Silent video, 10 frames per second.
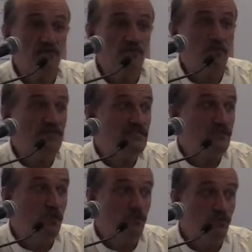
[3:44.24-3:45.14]
of the
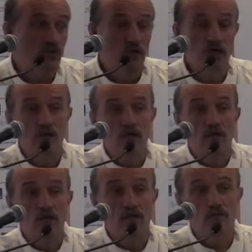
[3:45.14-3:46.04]
PTW,
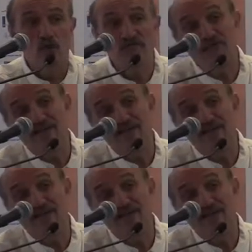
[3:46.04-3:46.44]
to have the